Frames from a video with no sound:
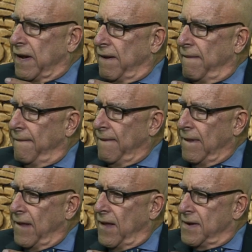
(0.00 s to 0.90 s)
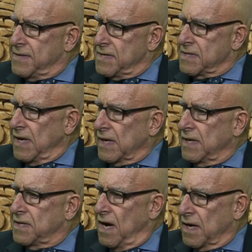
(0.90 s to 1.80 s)
Yeah, okay. Just like a
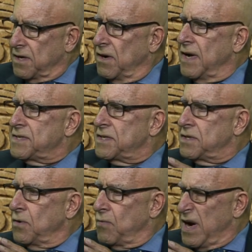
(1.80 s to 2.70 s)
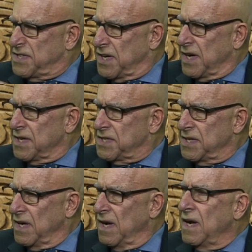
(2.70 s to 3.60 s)
doctor has to do residence.
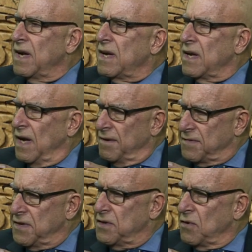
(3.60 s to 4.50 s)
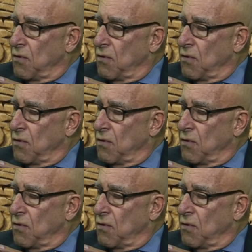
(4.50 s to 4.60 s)
True, yeah. You have to do a